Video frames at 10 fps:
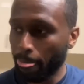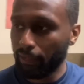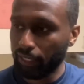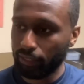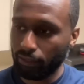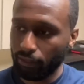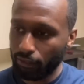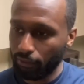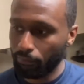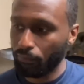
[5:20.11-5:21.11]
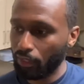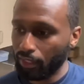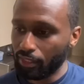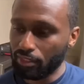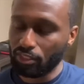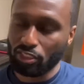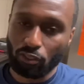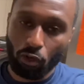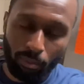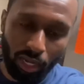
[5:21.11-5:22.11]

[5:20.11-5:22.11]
And to just go